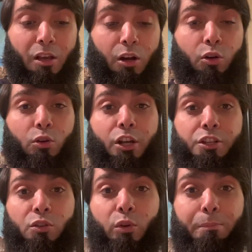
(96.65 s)
Oh,
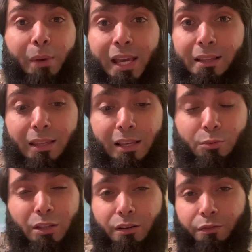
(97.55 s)
so we baked these,
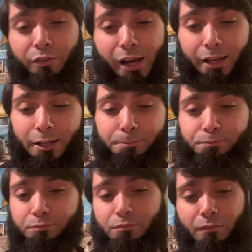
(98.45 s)
we didn't fry it.
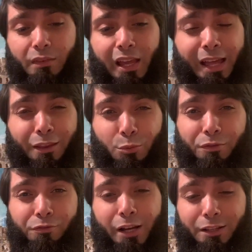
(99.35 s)
I think we
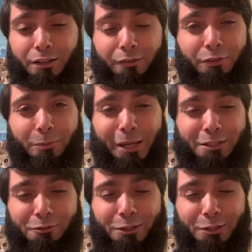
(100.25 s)
fried enough in the past few